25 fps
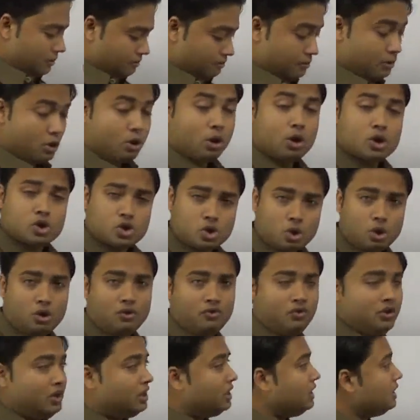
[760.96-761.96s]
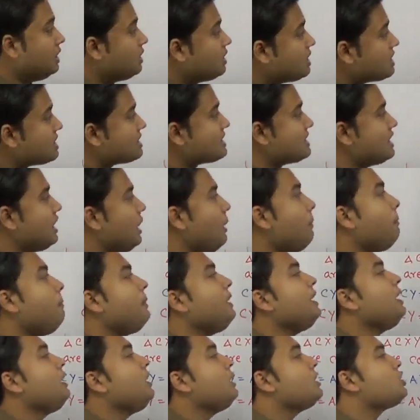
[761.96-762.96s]
Because over here
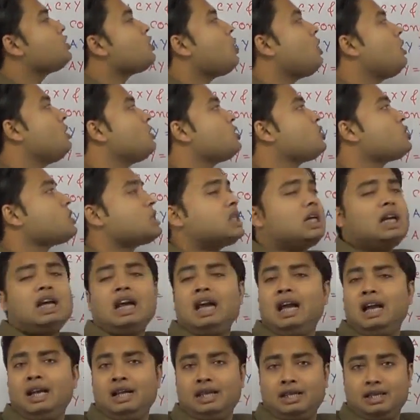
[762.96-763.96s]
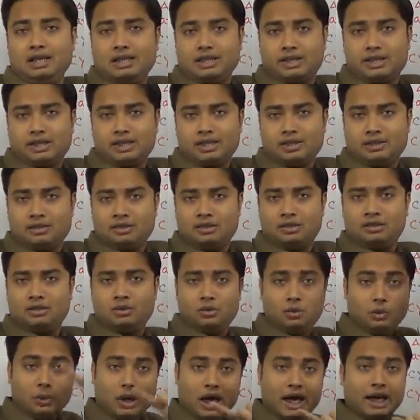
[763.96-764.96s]
CP is also the radius,
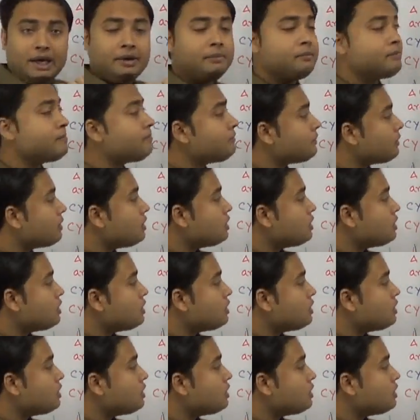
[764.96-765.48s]
right?